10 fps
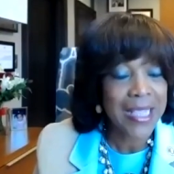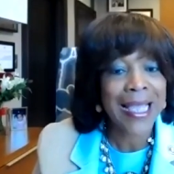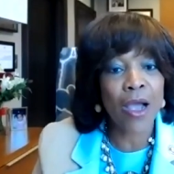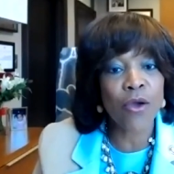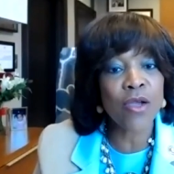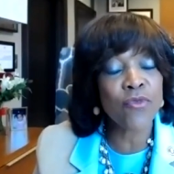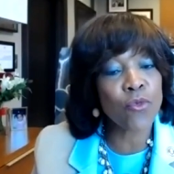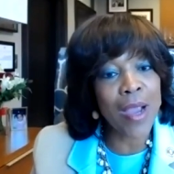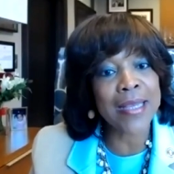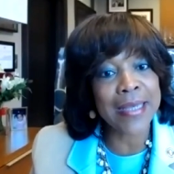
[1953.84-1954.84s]
However,
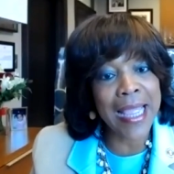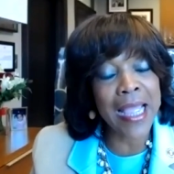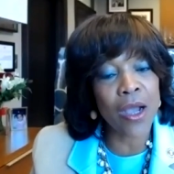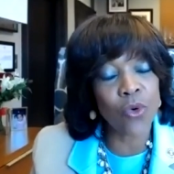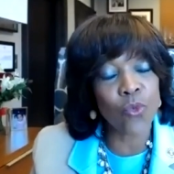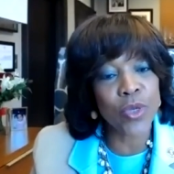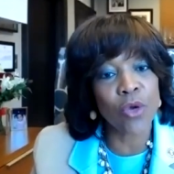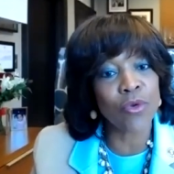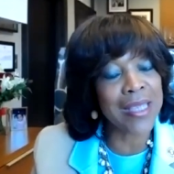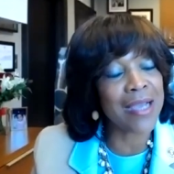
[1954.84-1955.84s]
right now, we
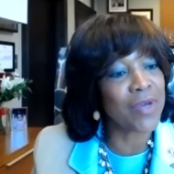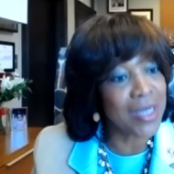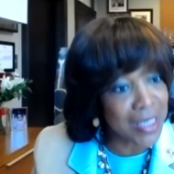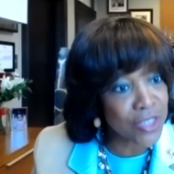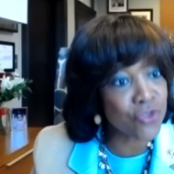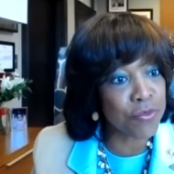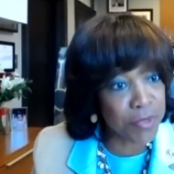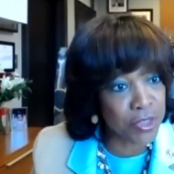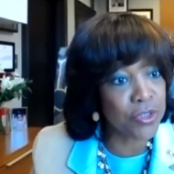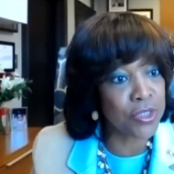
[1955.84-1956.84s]
only have 100
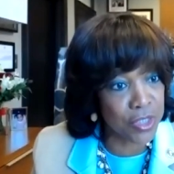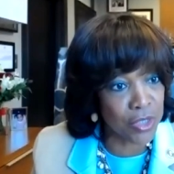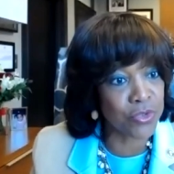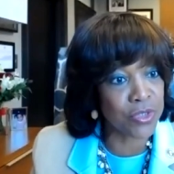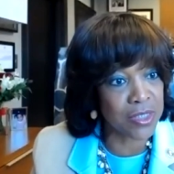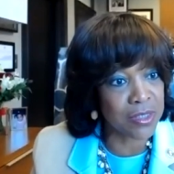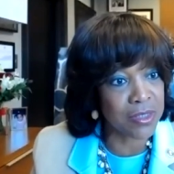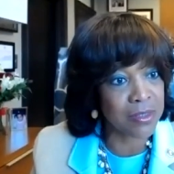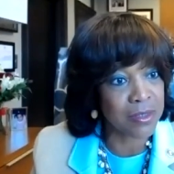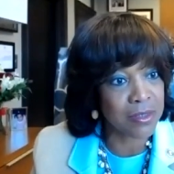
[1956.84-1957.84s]
million
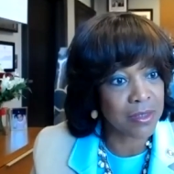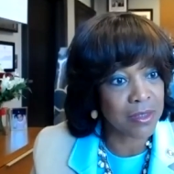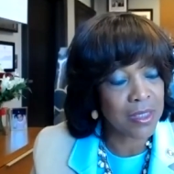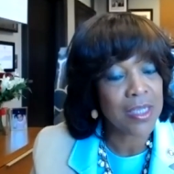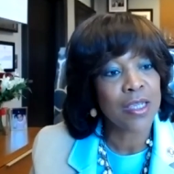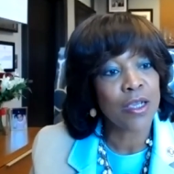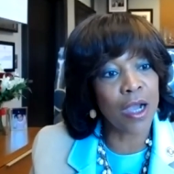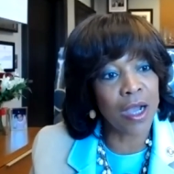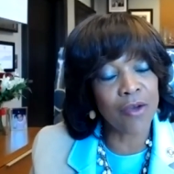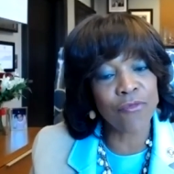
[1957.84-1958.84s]
doses
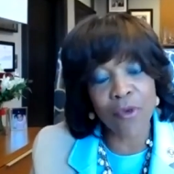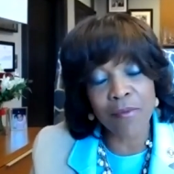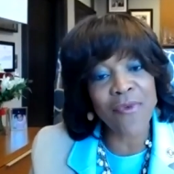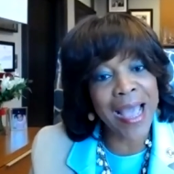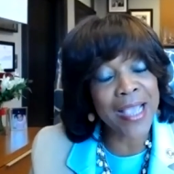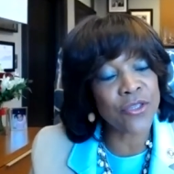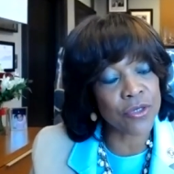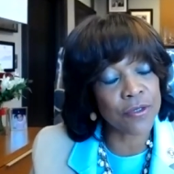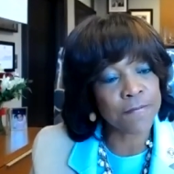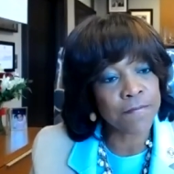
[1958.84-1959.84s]
from
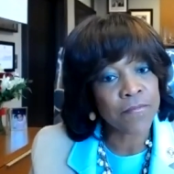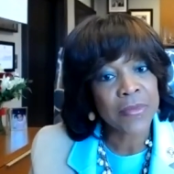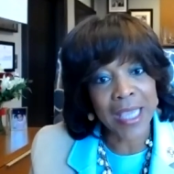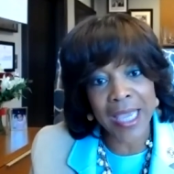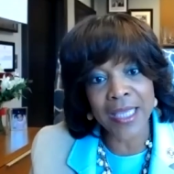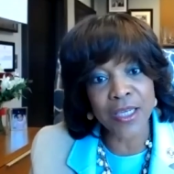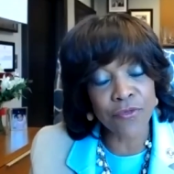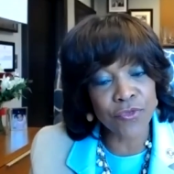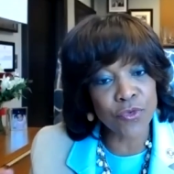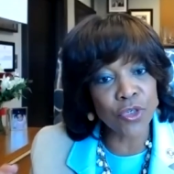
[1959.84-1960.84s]
Pfizer. And
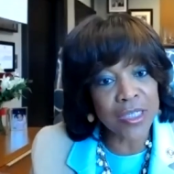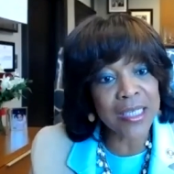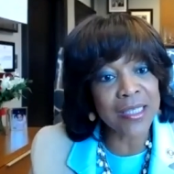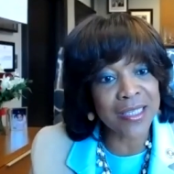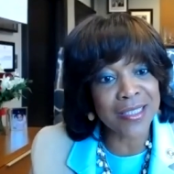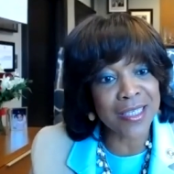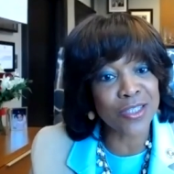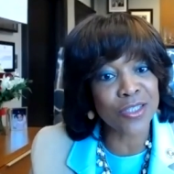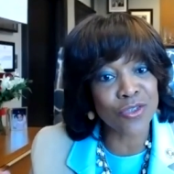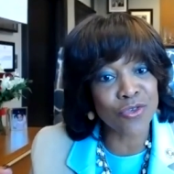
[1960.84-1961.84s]
if you look at this
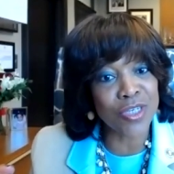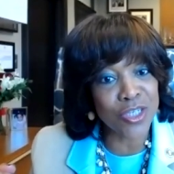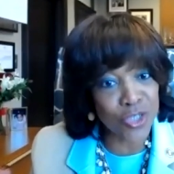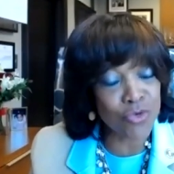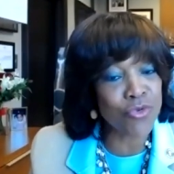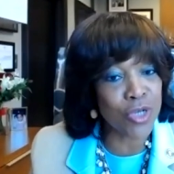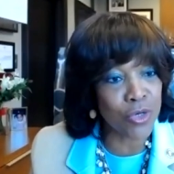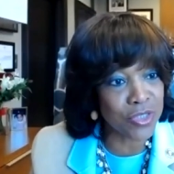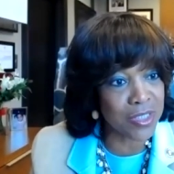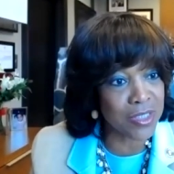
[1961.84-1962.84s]
as you need 2
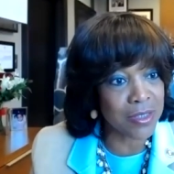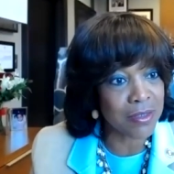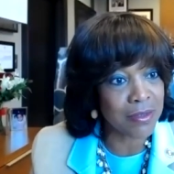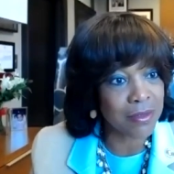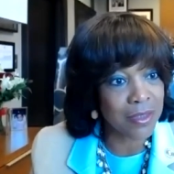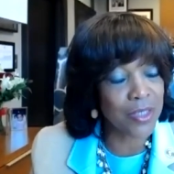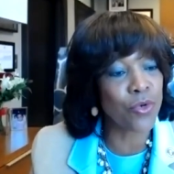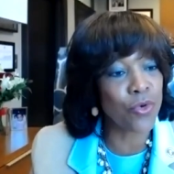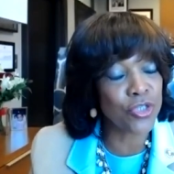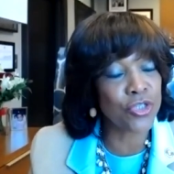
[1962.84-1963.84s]
doses in
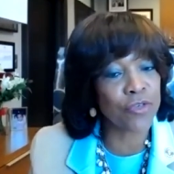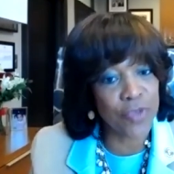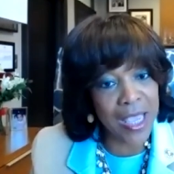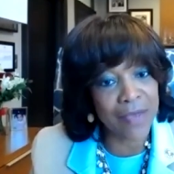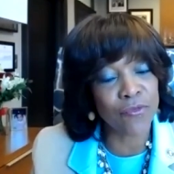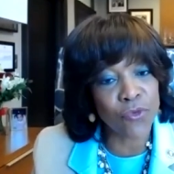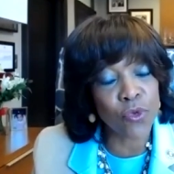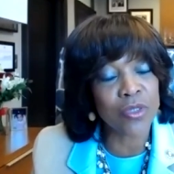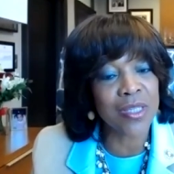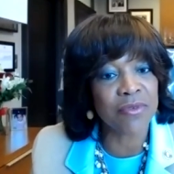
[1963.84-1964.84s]
order to have the
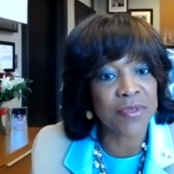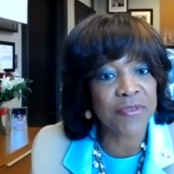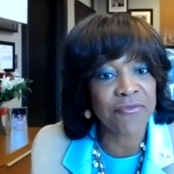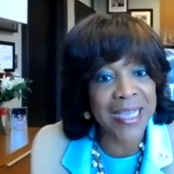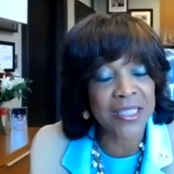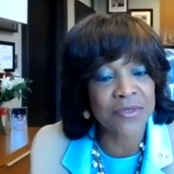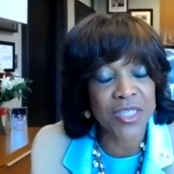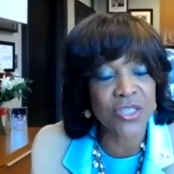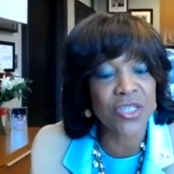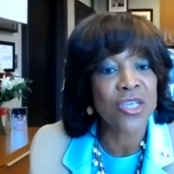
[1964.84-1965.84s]
full level of
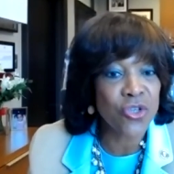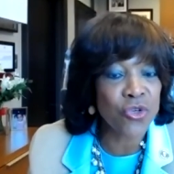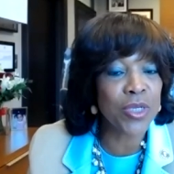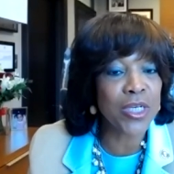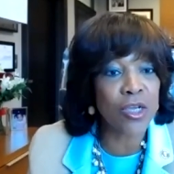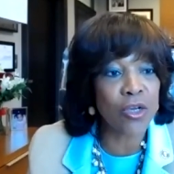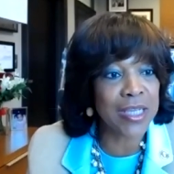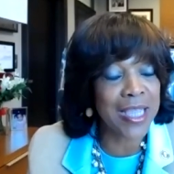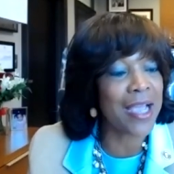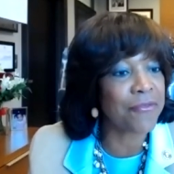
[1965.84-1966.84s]
effectiveness, you really
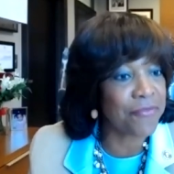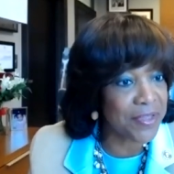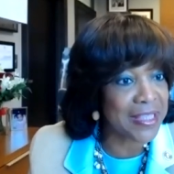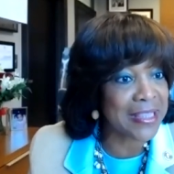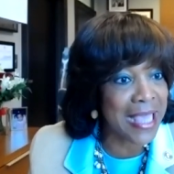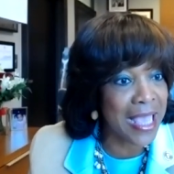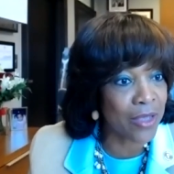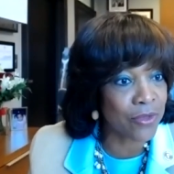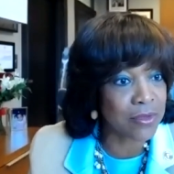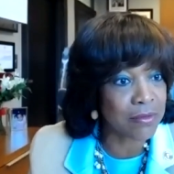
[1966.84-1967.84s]
only have
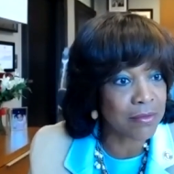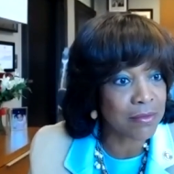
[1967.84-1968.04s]
50,000,